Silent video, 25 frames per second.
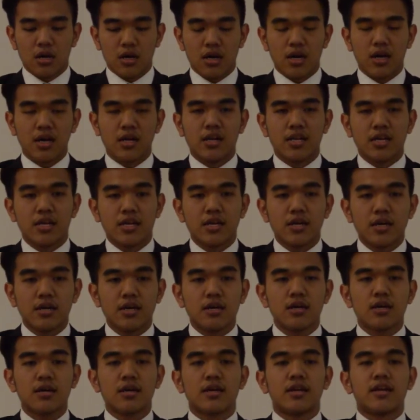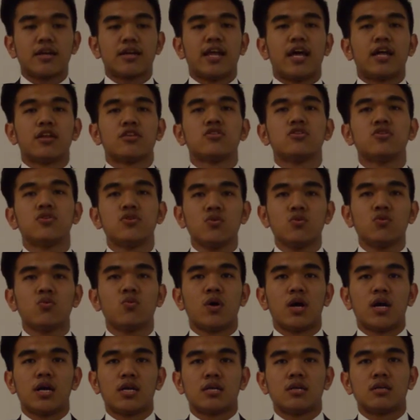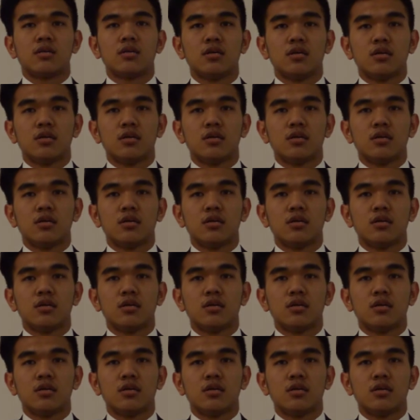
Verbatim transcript: a leader that you want,